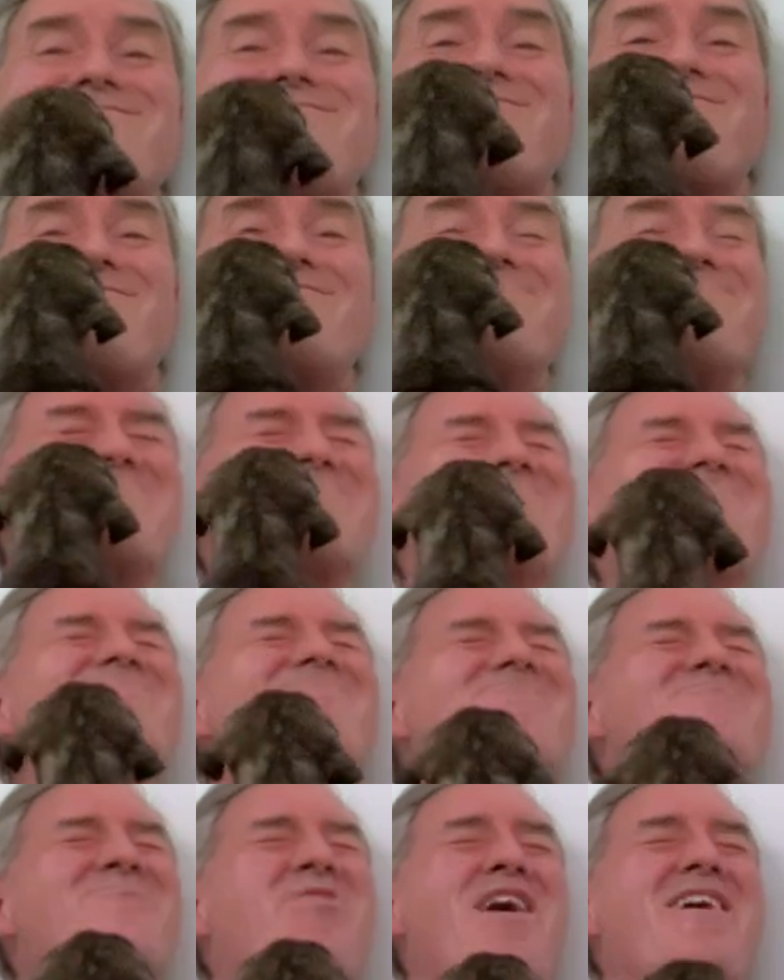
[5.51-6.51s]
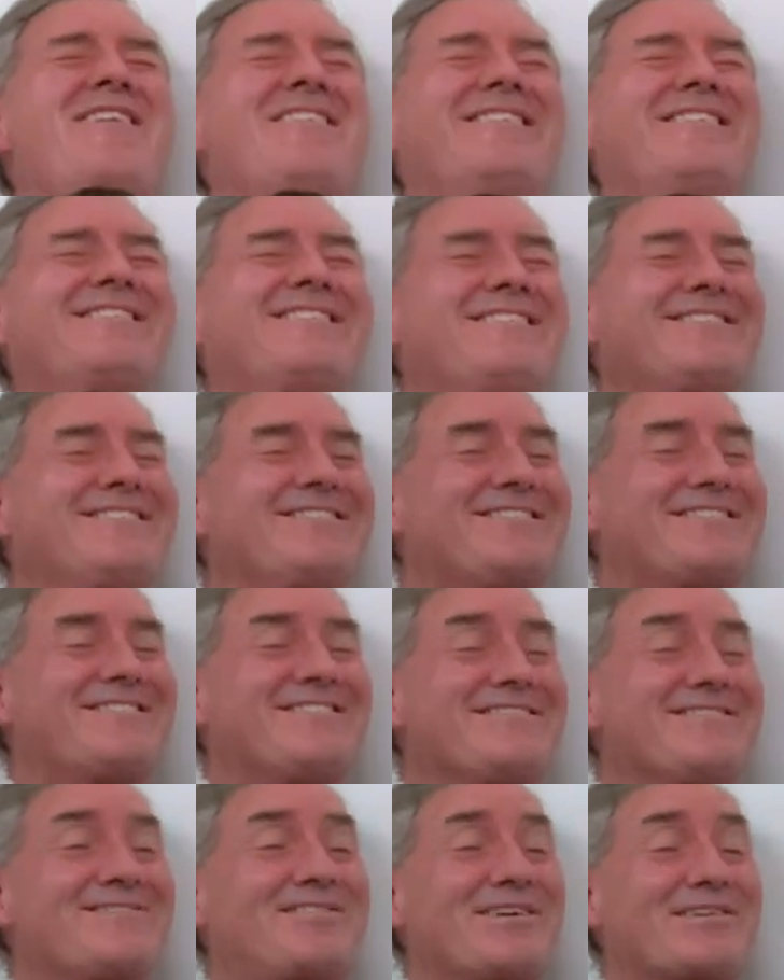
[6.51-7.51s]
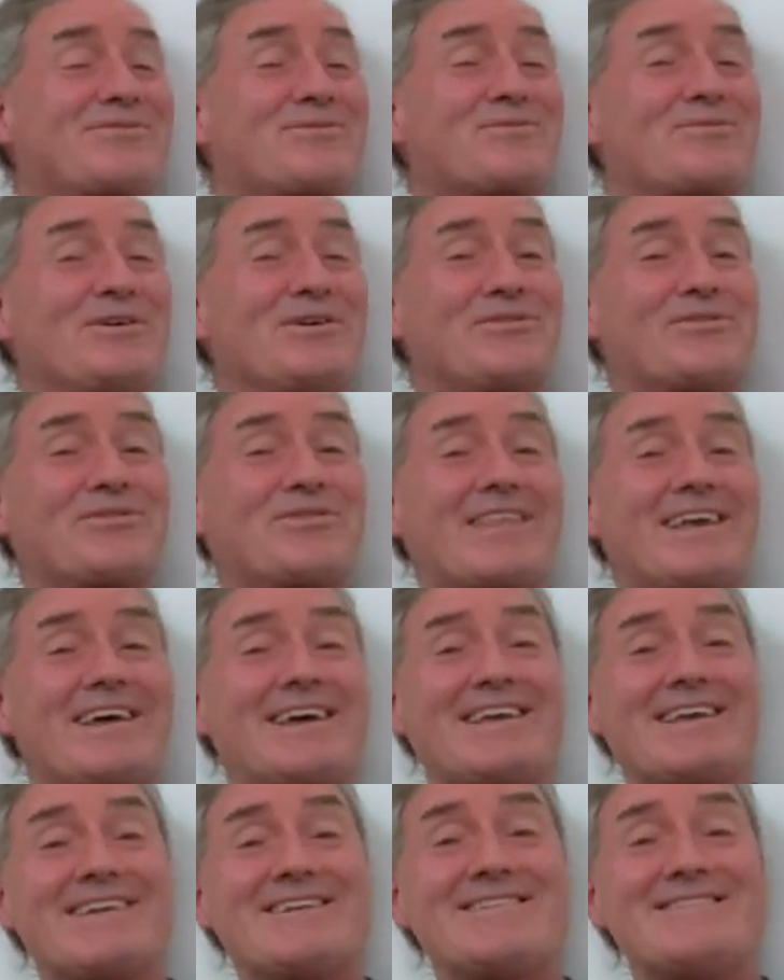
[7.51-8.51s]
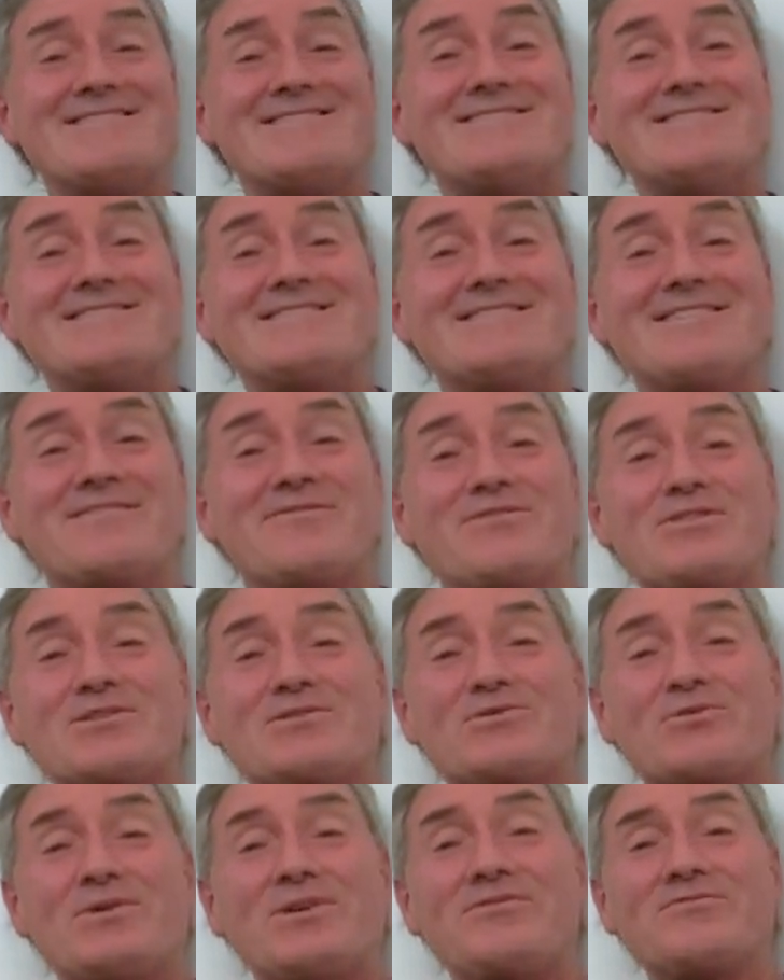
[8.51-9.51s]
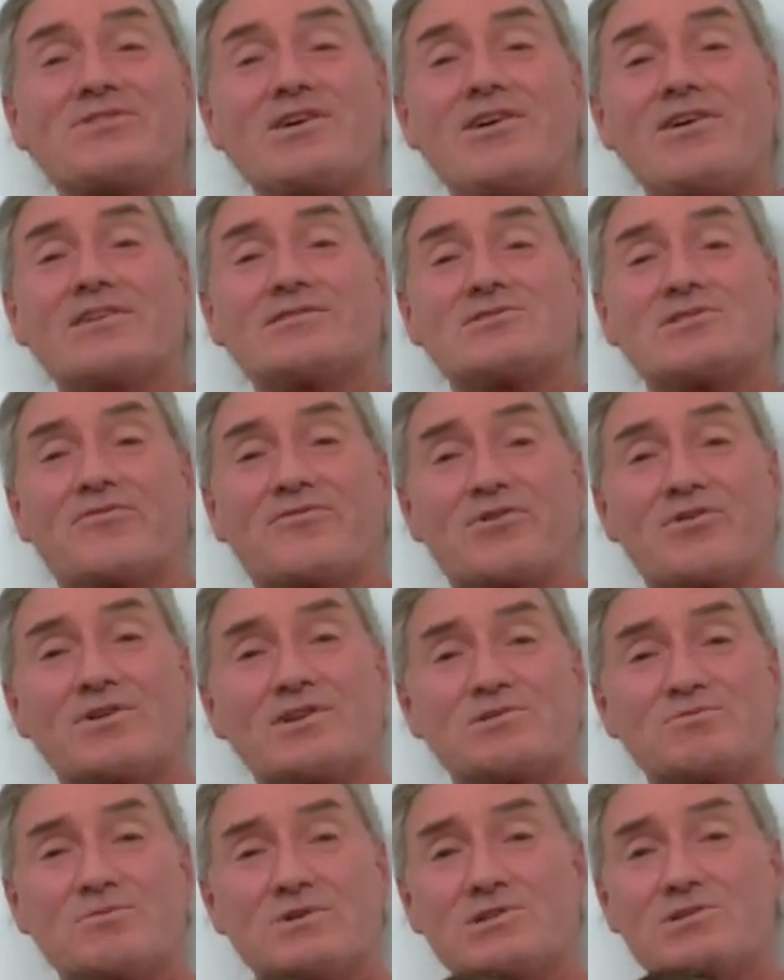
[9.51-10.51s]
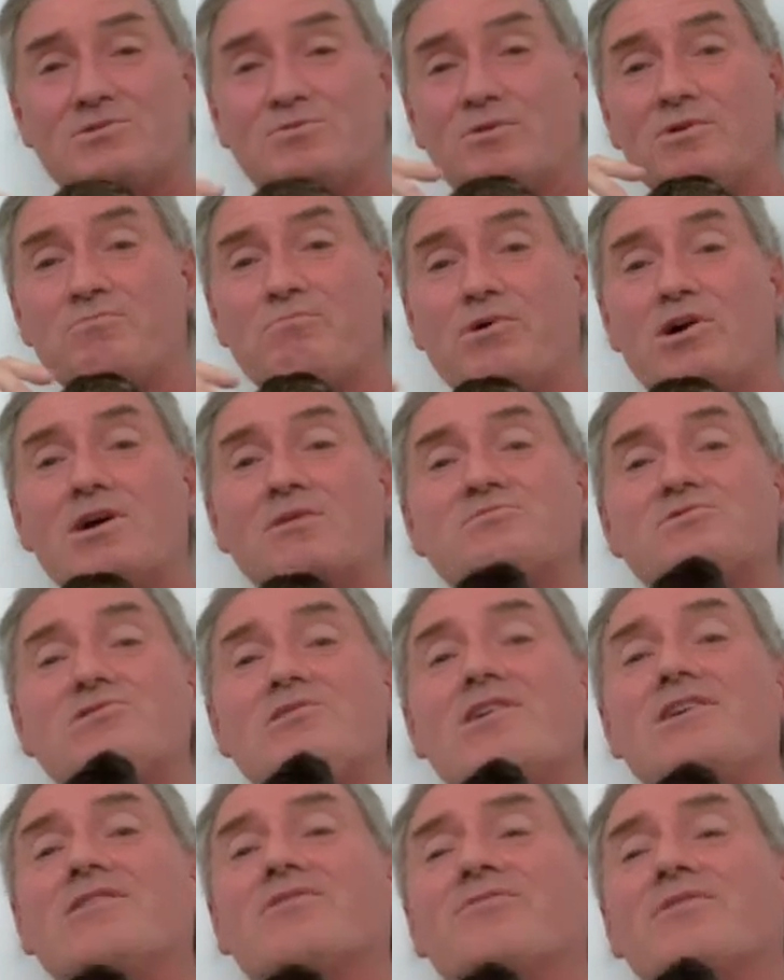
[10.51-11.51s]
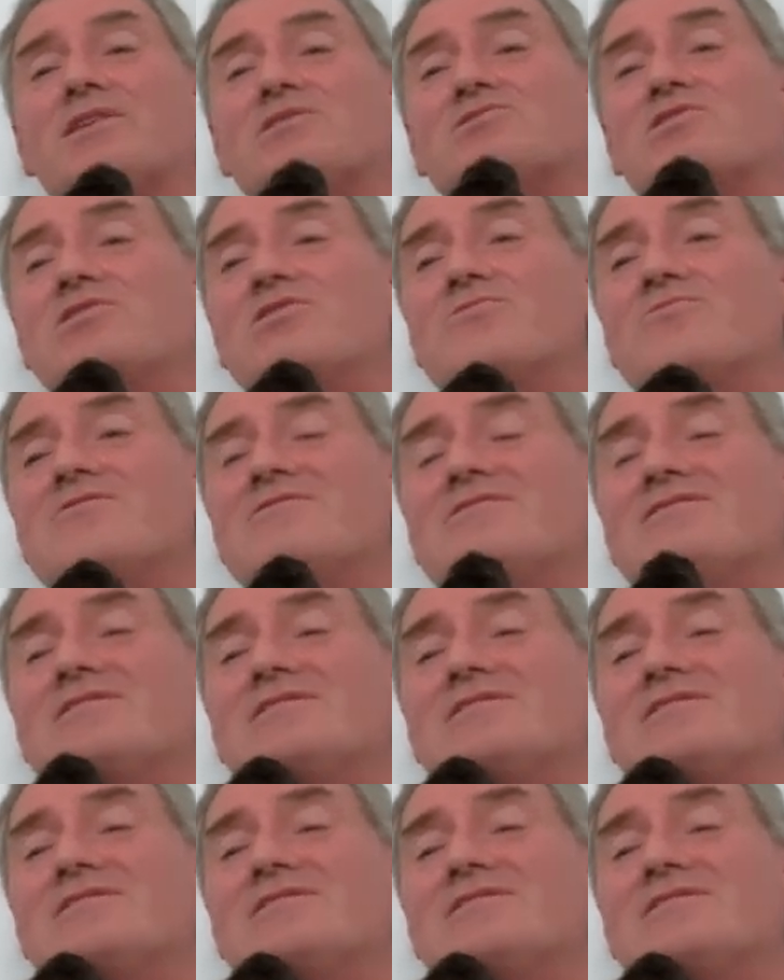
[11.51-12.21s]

on the 12th day of the 12 Dogs of Christmas with Barb's Dog Rescue.